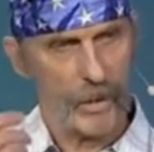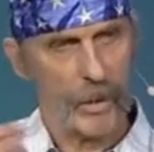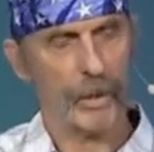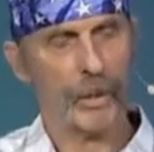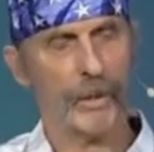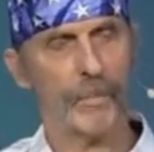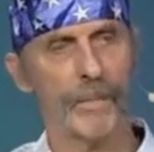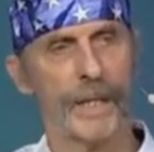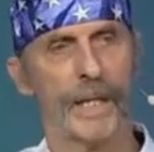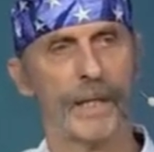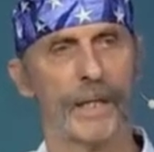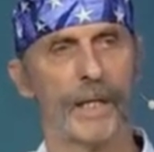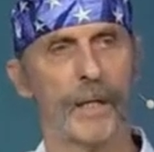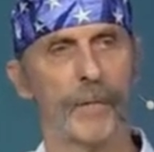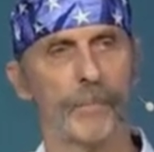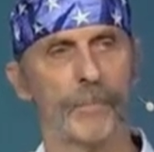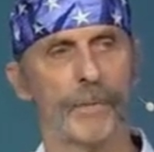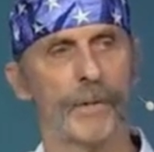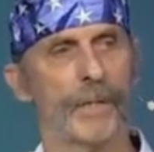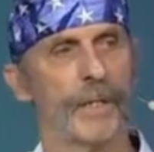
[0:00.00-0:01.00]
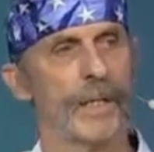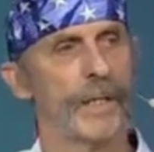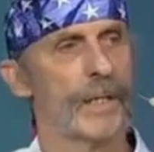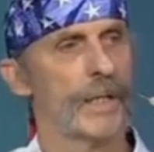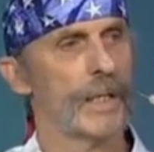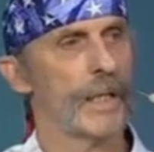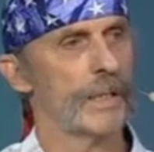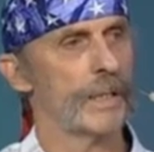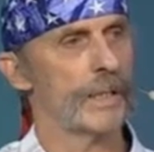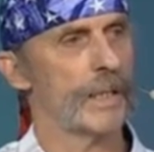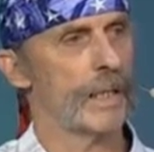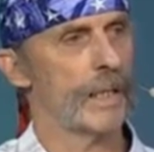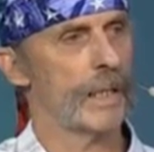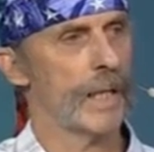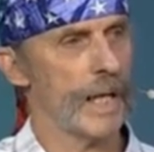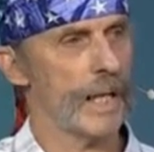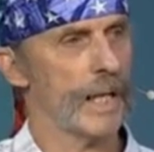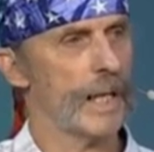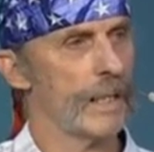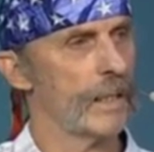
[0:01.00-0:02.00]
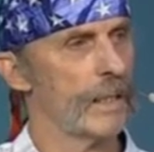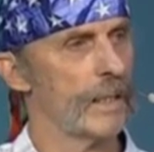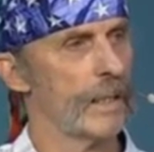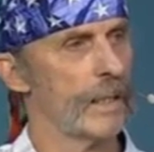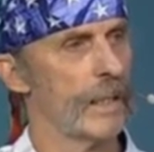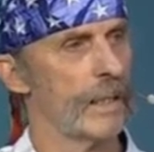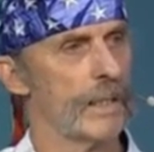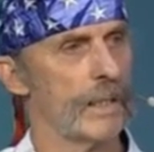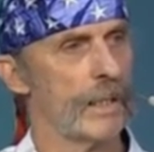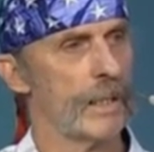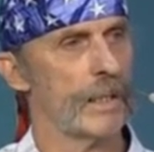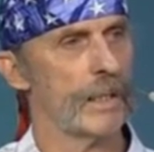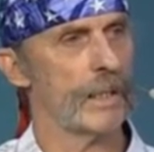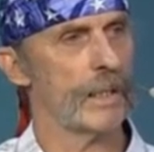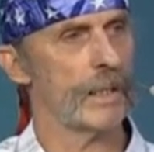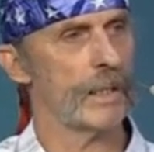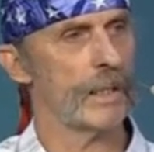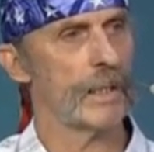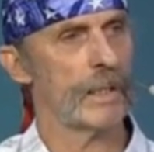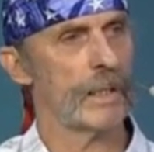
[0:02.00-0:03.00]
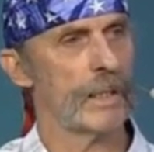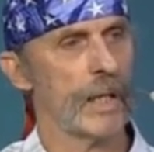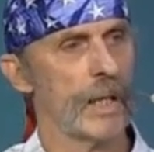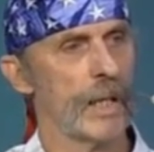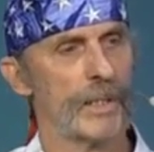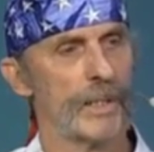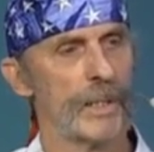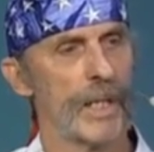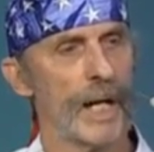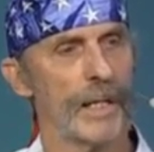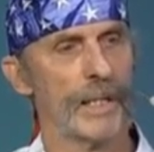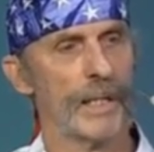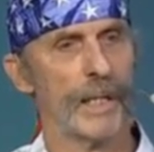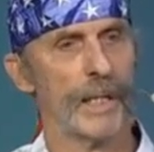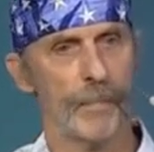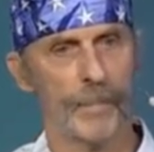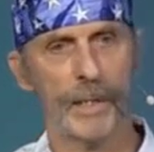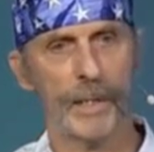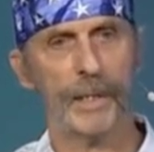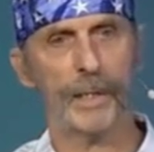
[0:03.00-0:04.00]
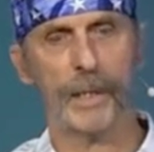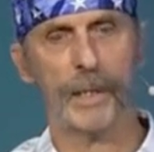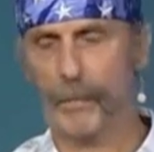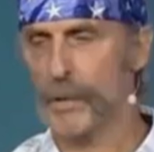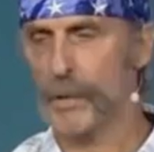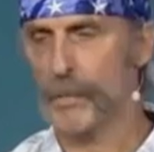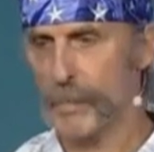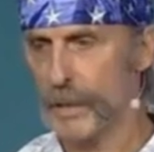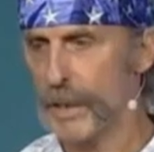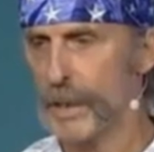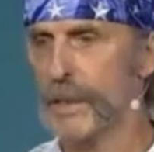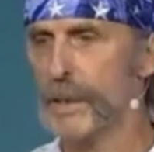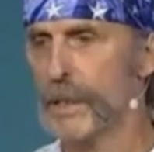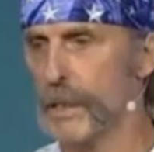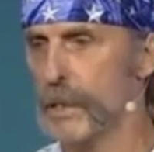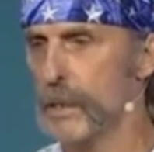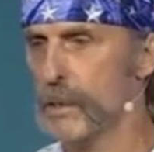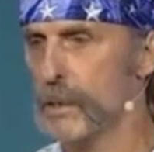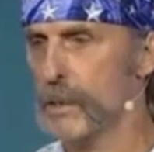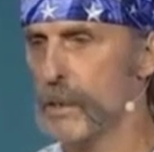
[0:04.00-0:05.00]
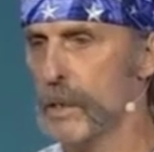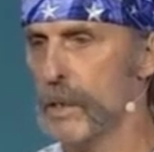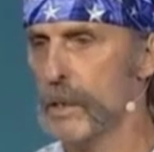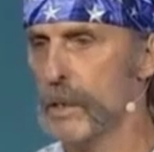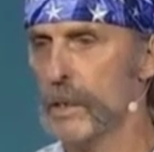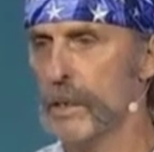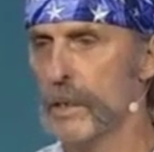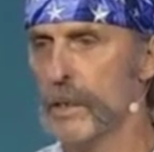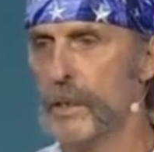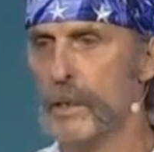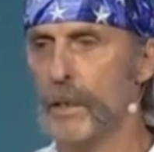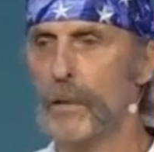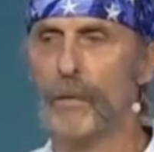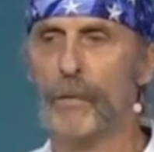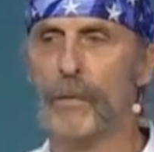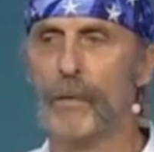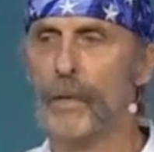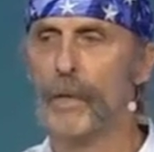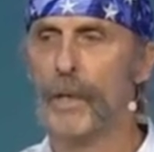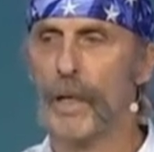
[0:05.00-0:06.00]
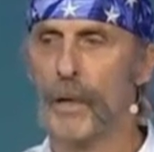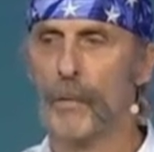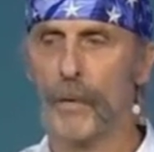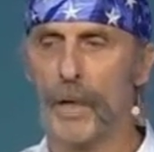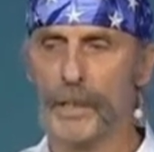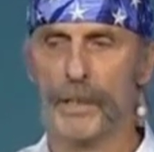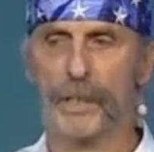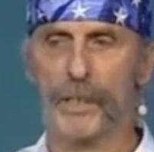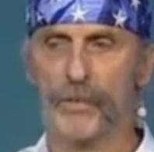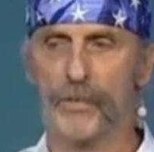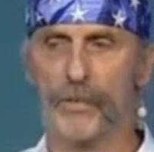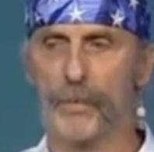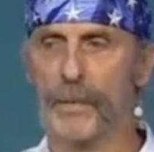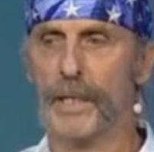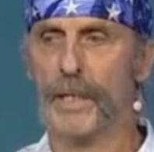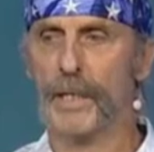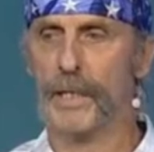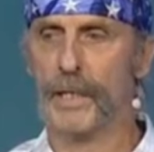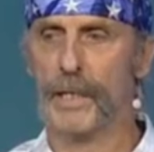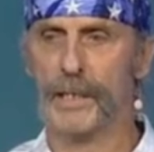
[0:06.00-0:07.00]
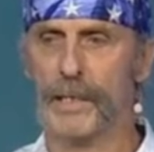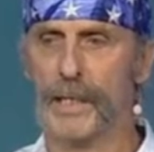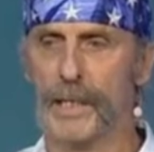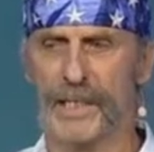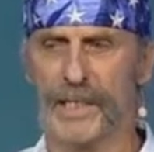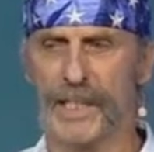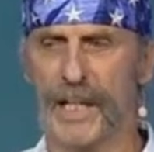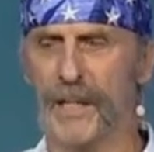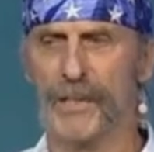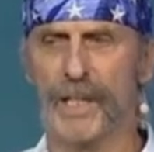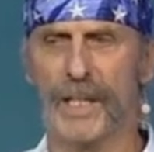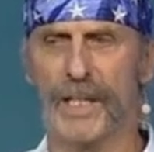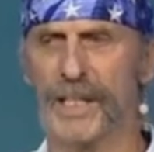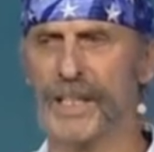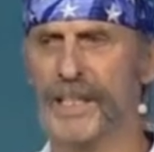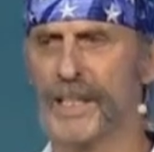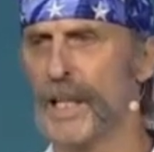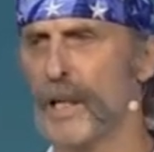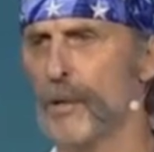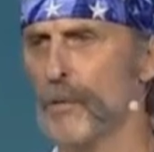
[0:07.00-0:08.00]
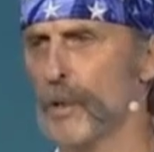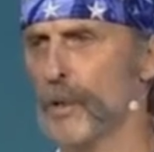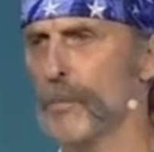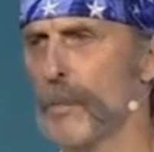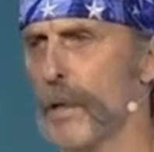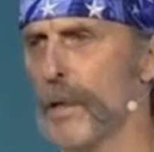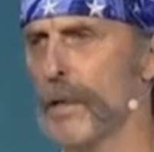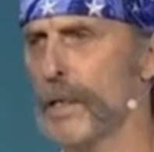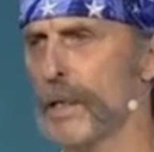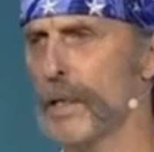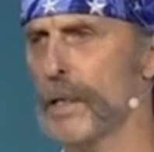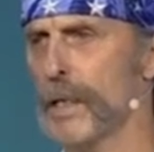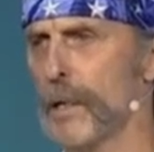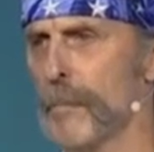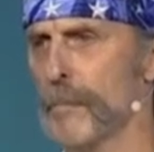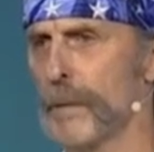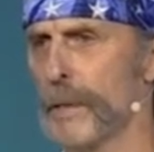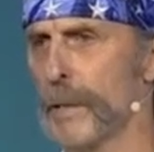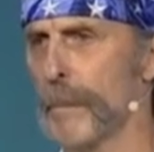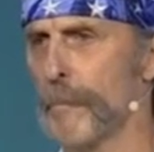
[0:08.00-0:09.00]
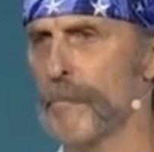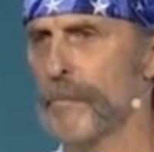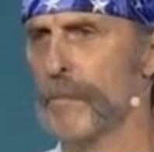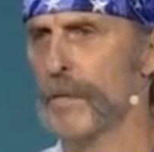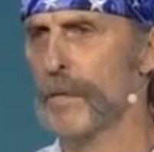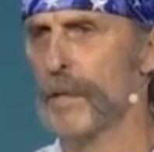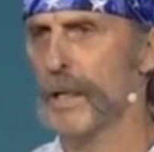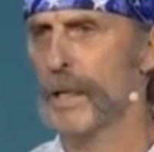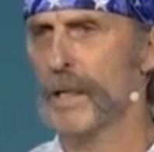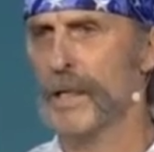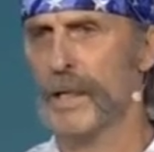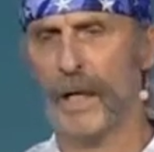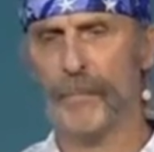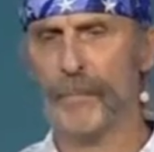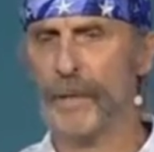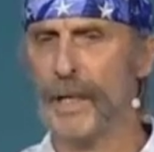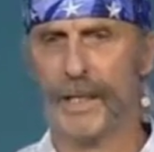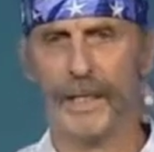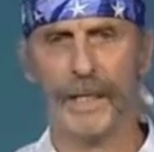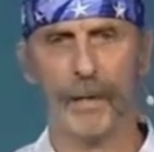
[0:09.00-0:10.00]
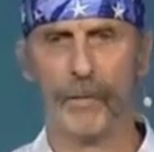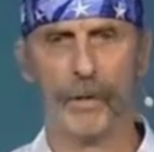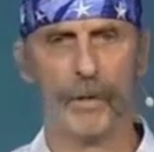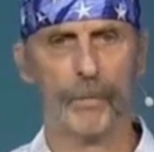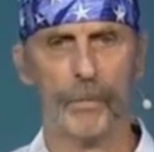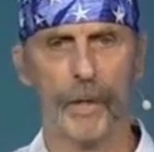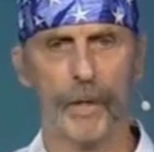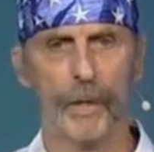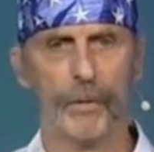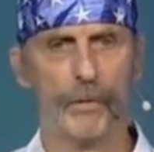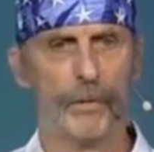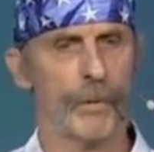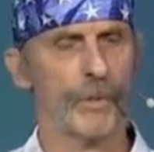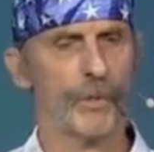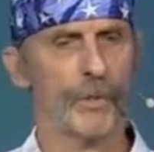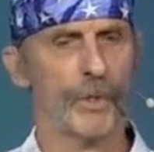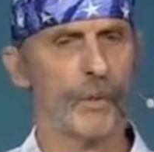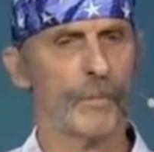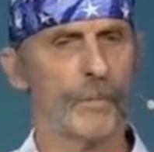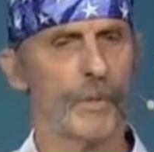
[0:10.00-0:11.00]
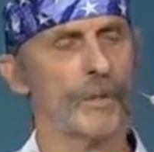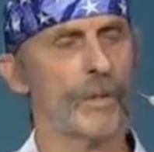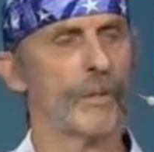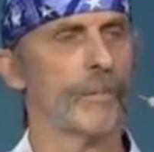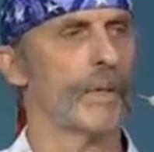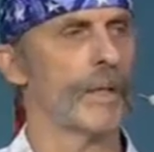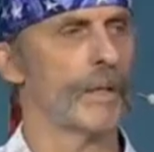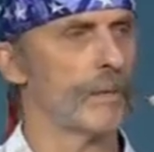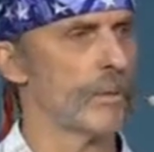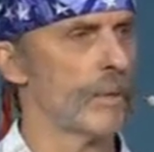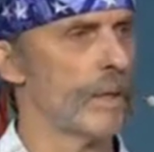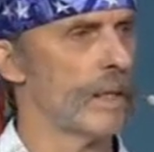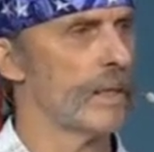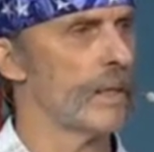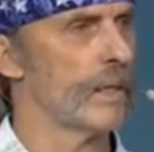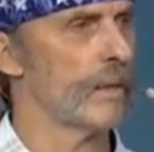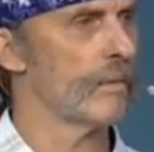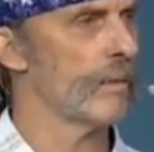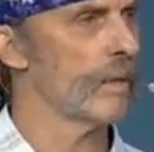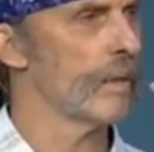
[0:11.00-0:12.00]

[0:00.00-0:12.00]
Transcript: called him back up, and I said, hey, I said, I'm excited. I'm in, I want to be in this. You know, I want this for me. And I said, it sounds like it's a network marketing company. Now, I'm not a network marketer. I'm a chimney sweep by trade, and